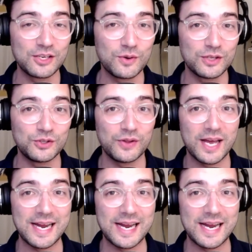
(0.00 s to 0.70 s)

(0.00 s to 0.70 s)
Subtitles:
you can do that,